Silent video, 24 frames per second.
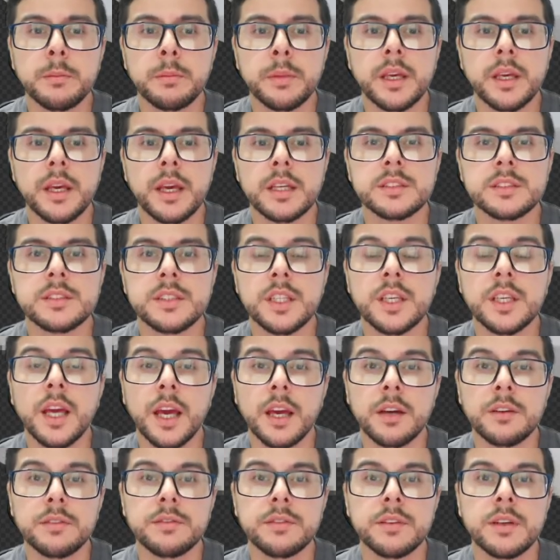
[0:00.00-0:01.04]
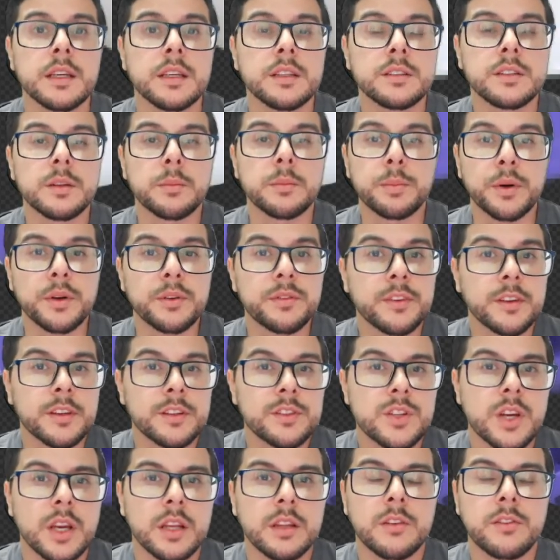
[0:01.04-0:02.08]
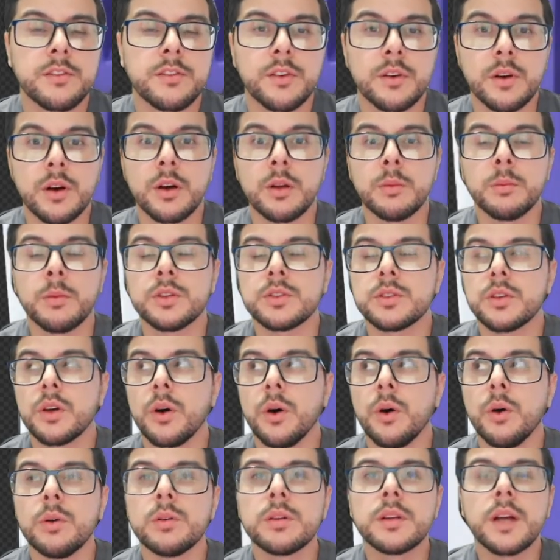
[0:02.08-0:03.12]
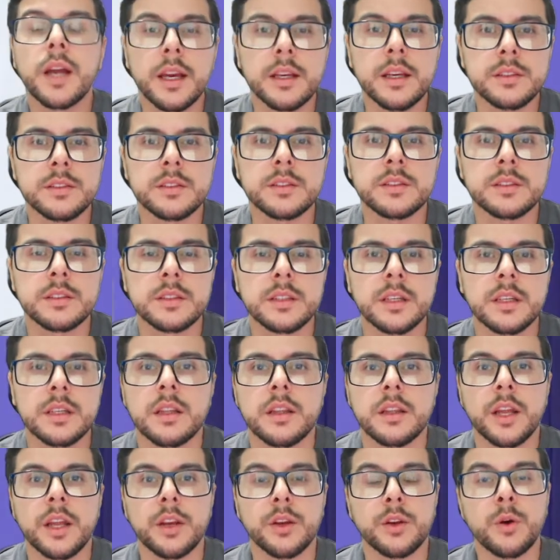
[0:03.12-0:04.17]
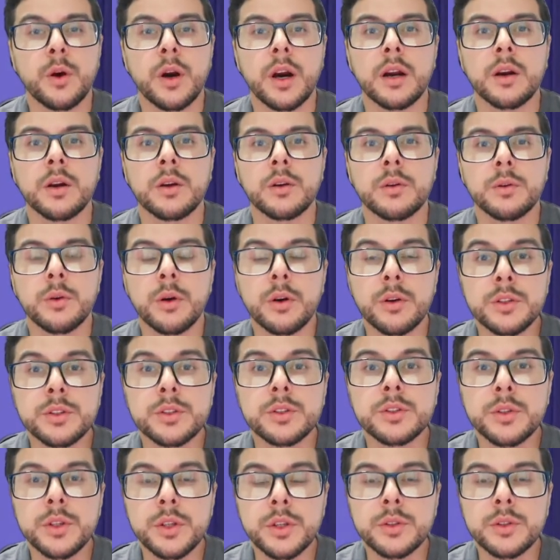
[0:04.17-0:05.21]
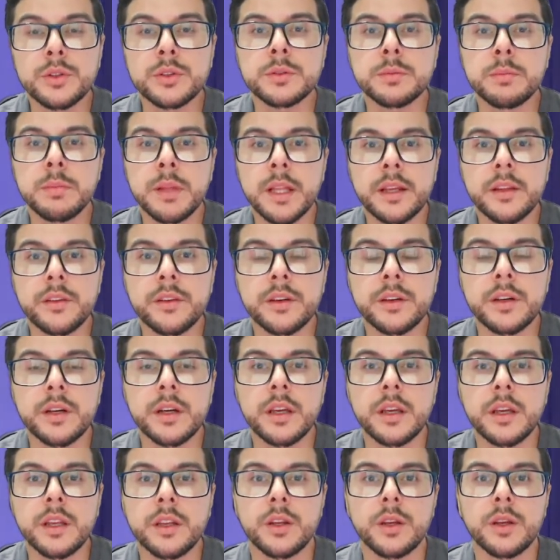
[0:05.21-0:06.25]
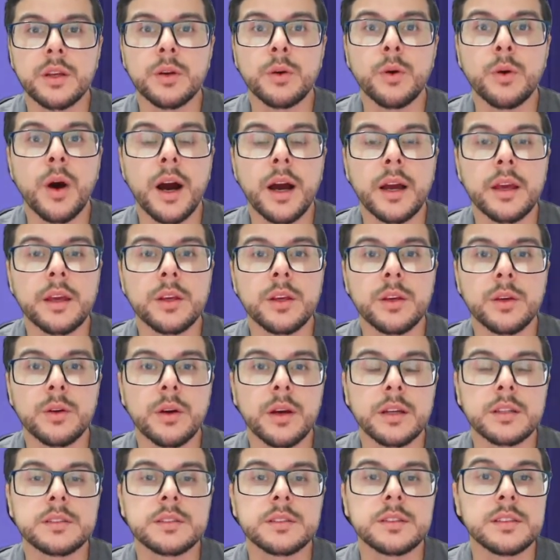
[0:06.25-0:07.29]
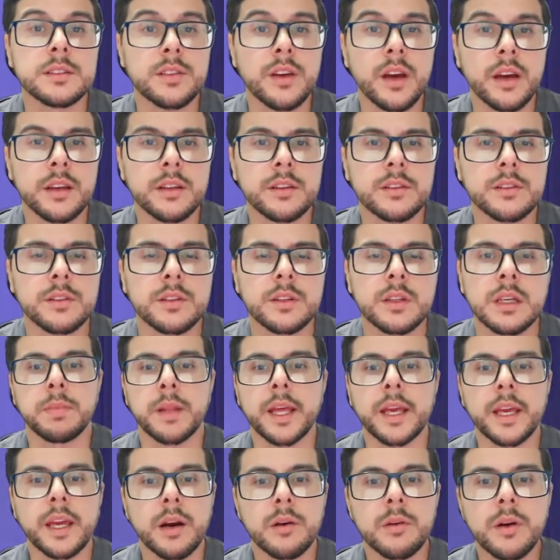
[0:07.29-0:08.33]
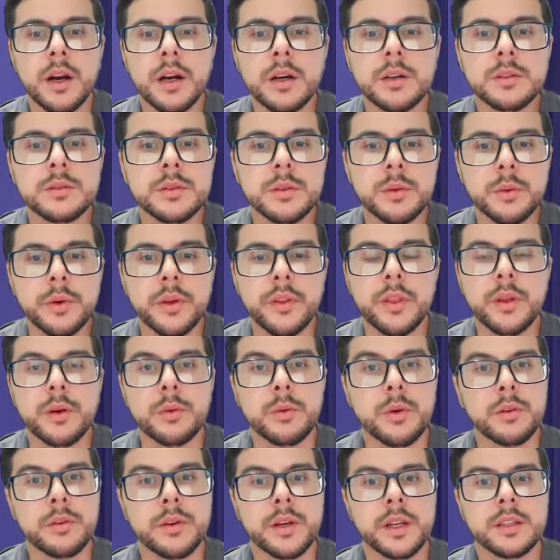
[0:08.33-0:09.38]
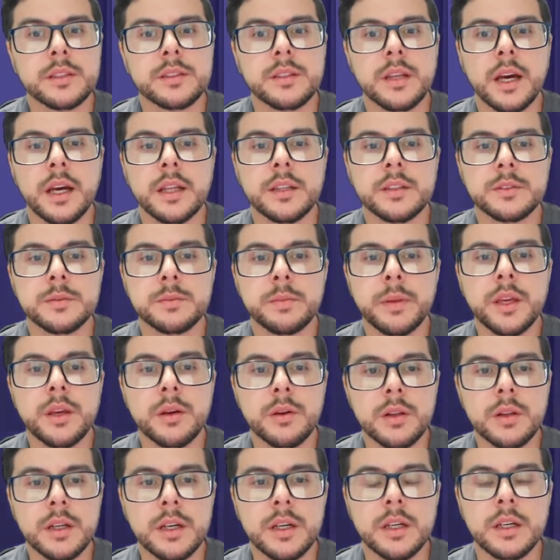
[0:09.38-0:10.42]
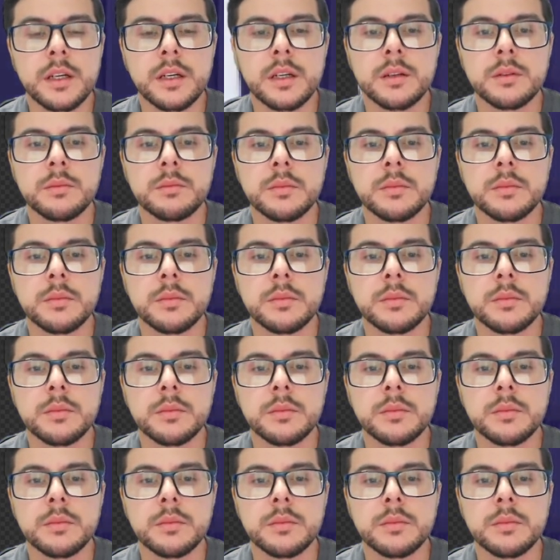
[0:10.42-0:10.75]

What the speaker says: BSDF is the perfect shader for almost all cases that you are going to use Blender in UI UX designs. Play around with the rawness and specular,